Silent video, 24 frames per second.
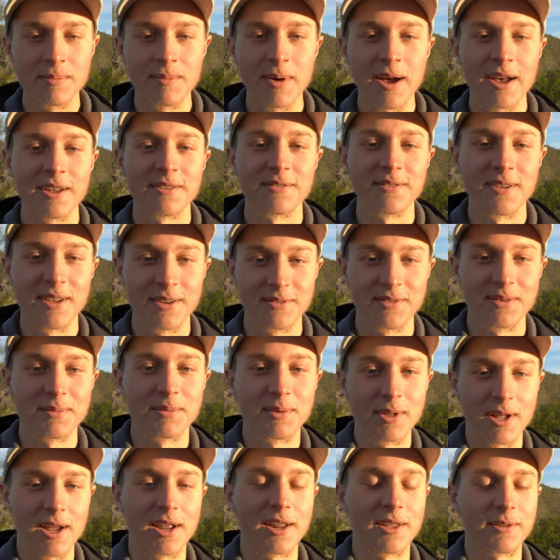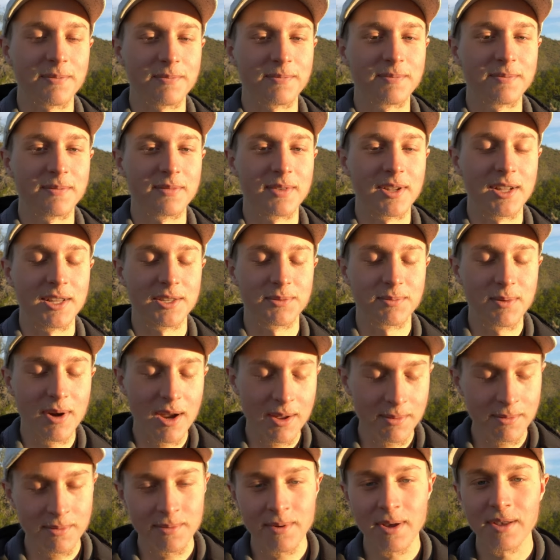my favorite planet. It's
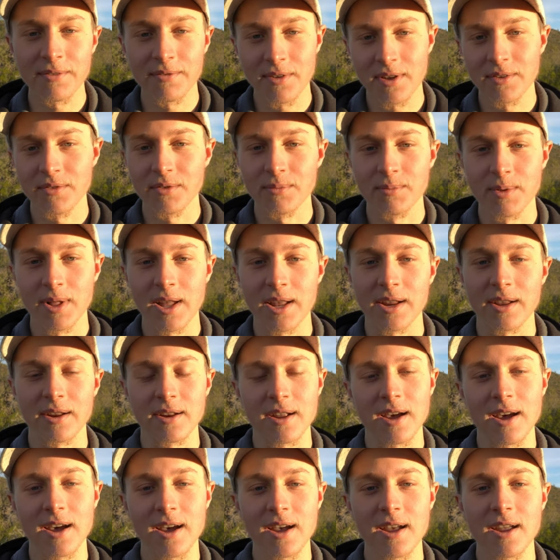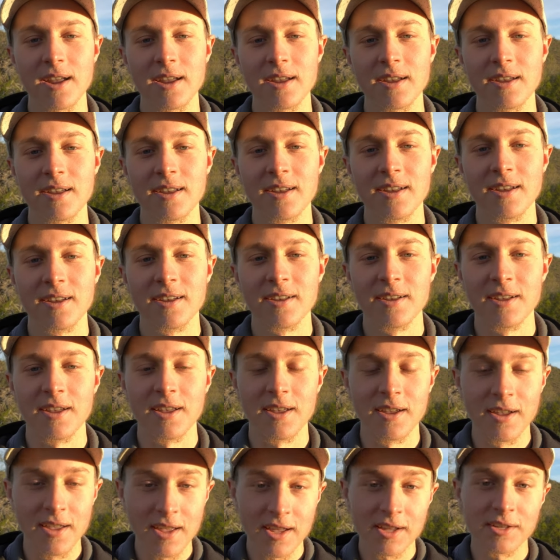probably my favorite planet.
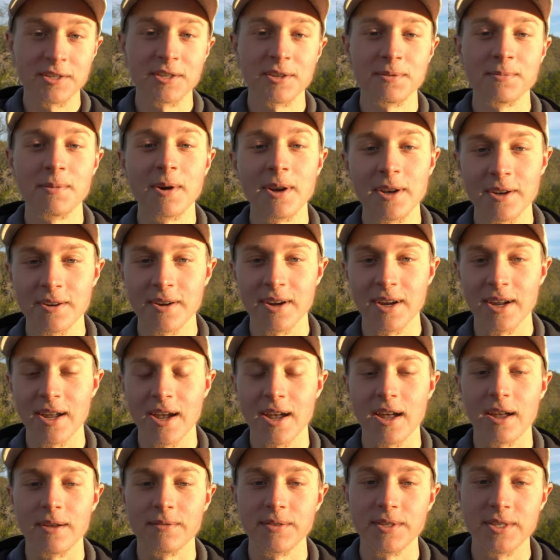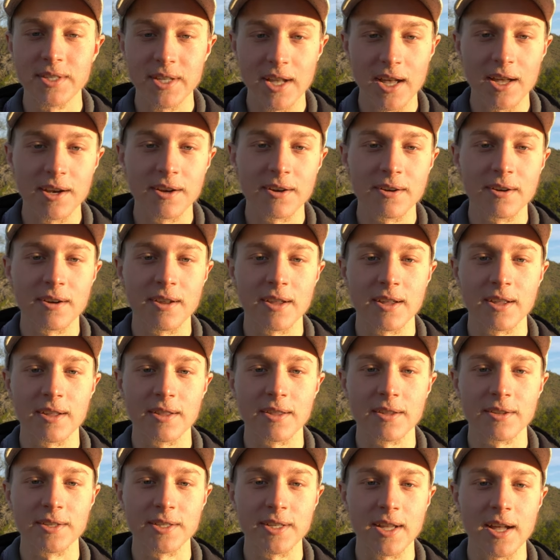In case you're wondering, I have Saturn
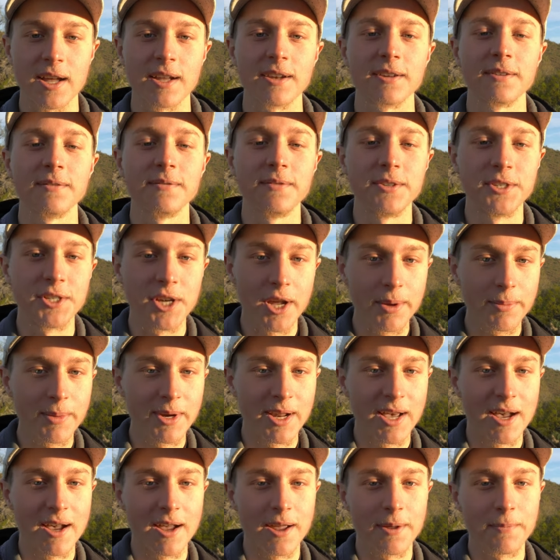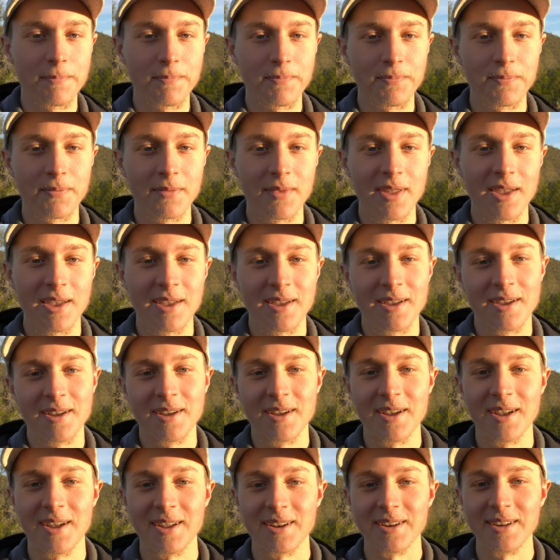in the sign of Gemini
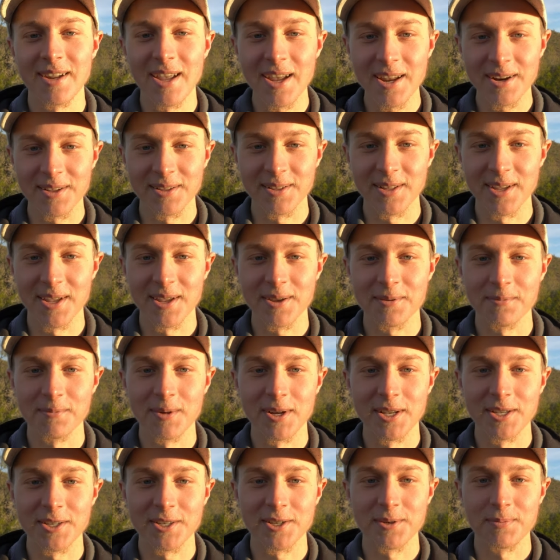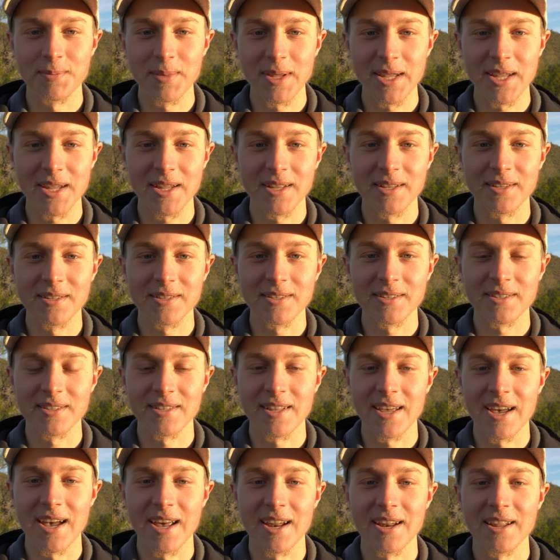natally, which means
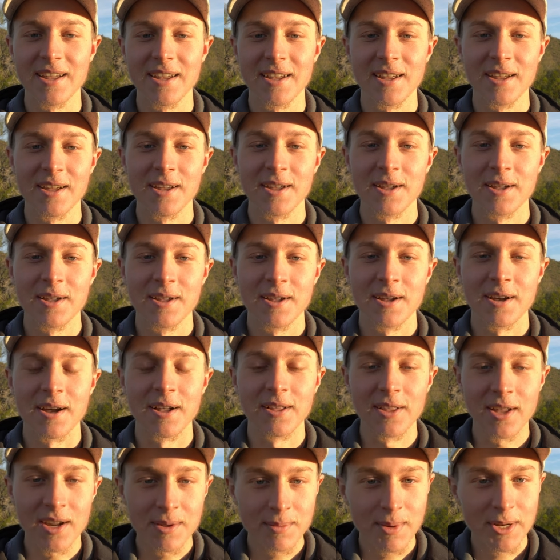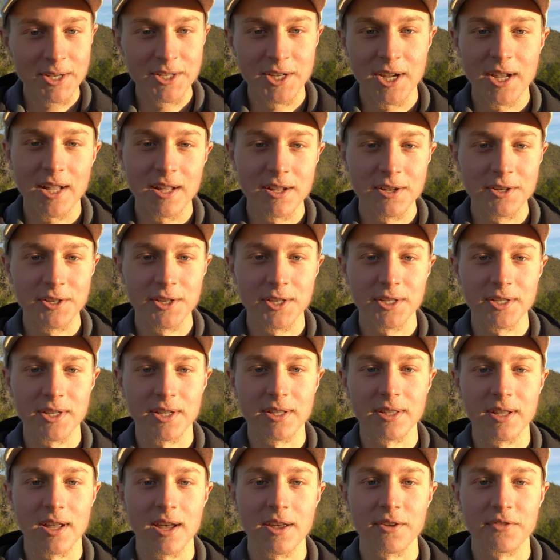that a lot of my challenges
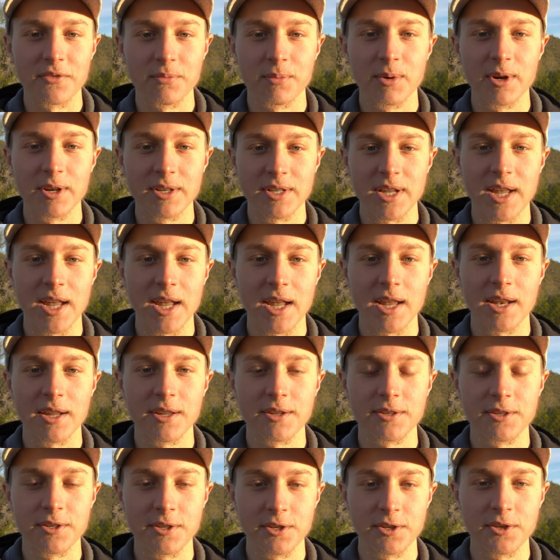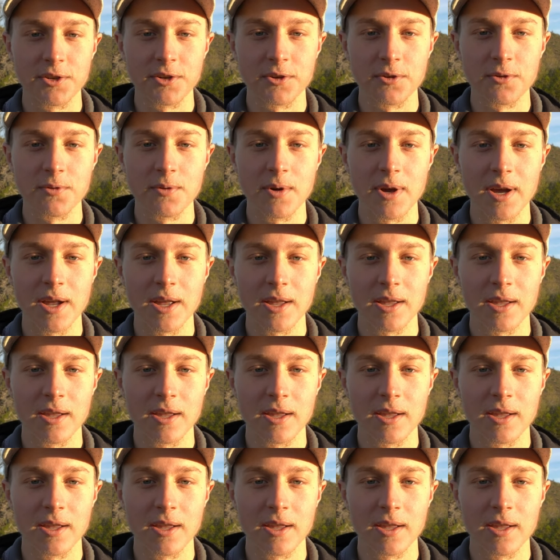in life pertain to